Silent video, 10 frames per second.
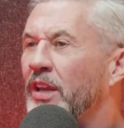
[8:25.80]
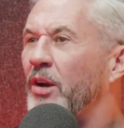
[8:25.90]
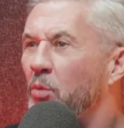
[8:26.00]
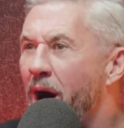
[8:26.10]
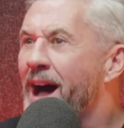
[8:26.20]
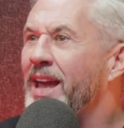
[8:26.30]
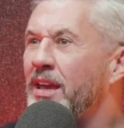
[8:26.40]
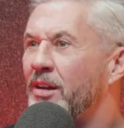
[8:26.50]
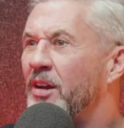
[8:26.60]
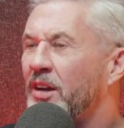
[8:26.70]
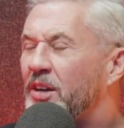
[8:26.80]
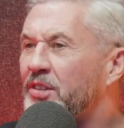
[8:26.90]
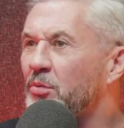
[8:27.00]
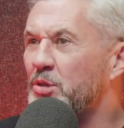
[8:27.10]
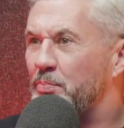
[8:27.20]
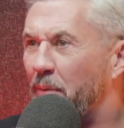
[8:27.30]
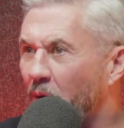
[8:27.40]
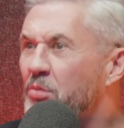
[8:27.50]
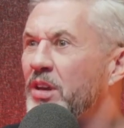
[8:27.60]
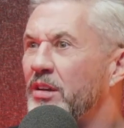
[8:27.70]
Like, why? Because it was
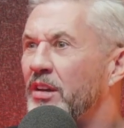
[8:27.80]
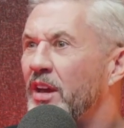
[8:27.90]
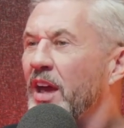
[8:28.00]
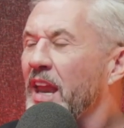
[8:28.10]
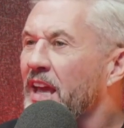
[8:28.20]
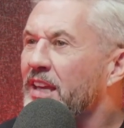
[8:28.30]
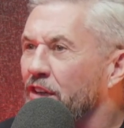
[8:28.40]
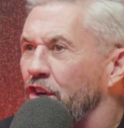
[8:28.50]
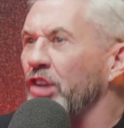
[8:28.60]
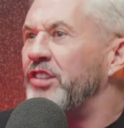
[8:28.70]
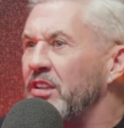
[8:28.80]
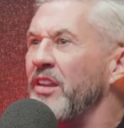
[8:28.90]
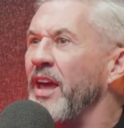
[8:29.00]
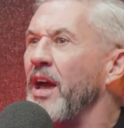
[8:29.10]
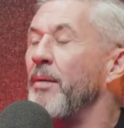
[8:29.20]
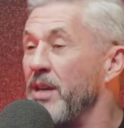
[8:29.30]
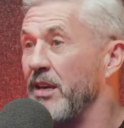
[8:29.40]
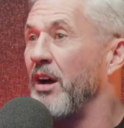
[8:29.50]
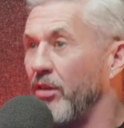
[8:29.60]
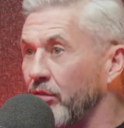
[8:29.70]
brilliant. And you're gutted at it. I
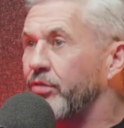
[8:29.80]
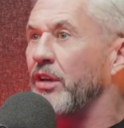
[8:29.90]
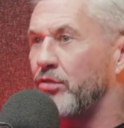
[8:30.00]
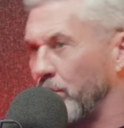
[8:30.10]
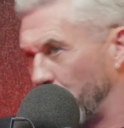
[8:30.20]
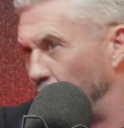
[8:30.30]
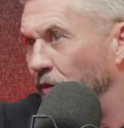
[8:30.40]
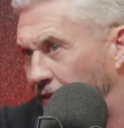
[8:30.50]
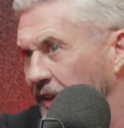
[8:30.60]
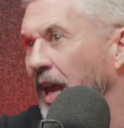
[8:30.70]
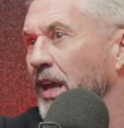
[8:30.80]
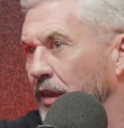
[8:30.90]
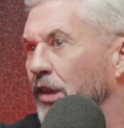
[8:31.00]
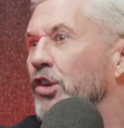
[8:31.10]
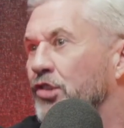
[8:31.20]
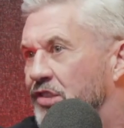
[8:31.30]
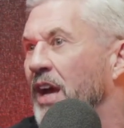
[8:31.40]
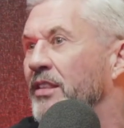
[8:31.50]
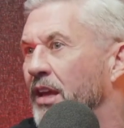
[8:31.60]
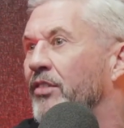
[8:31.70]
mean, right, so not forget that you're
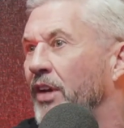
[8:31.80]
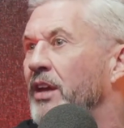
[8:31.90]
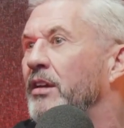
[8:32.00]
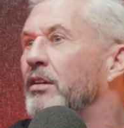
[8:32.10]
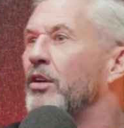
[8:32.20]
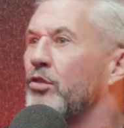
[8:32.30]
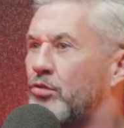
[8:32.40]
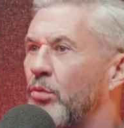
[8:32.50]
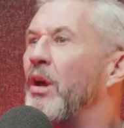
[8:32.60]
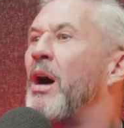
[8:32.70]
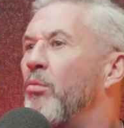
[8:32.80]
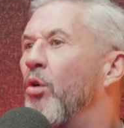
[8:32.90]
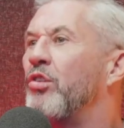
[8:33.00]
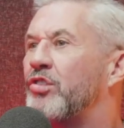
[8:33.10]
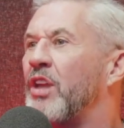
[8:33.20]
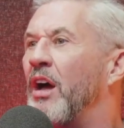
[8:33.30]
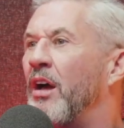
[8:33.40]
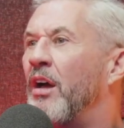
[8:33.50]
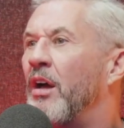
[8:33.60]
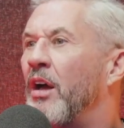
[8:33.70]
sitting there, right? So when I watched it,
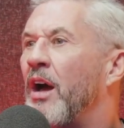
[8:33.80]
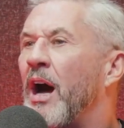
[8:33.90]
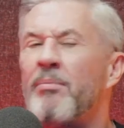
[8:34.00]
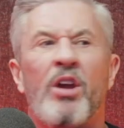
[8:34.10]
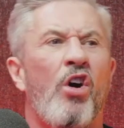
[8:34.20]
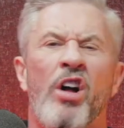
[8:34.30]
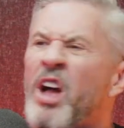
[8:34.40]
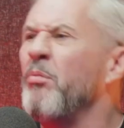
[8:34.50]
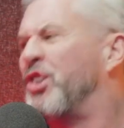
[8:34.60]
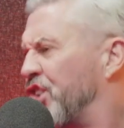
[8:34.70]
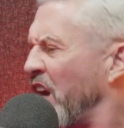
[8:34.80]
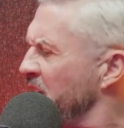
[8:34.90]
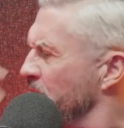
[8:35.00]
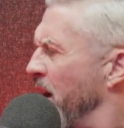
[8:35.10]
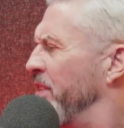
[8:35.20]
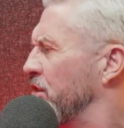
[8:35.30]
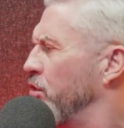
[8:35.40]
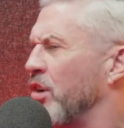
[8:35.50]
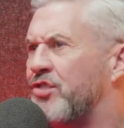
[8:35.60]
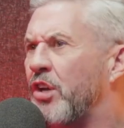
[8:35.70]
I'm like, oh, that was shite, man, there's
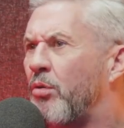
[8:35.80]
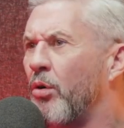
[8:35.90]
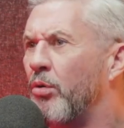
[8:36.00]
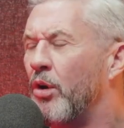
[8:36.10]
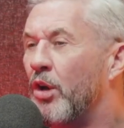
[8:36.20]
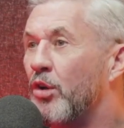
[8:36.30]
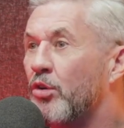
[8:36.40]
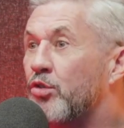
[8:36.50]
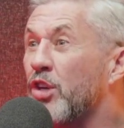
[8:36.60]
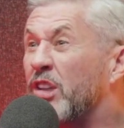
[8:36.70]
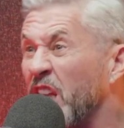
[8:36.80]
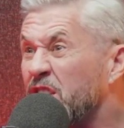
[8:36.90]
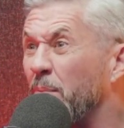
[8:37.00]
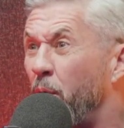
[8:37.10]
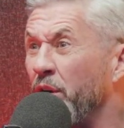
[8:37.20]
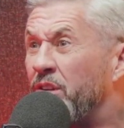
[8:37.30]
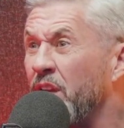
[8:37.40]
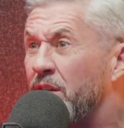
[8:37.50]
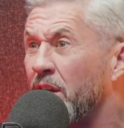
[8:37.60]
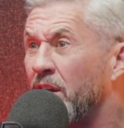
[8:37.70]
not a sequel. So you're
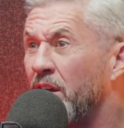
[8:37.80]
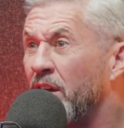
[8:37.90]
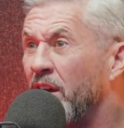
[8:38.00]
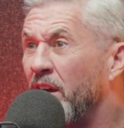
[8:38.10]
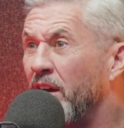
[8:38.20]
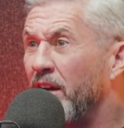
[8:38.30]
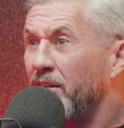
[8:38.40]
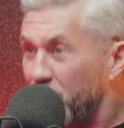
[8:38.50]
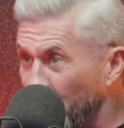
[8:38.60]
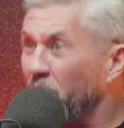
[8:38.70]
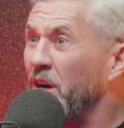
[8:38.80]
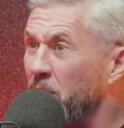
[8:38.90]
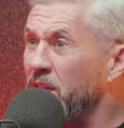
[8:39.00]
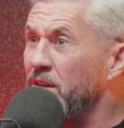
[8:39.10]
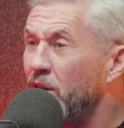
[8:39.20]
disappointed. Do you know what I mean?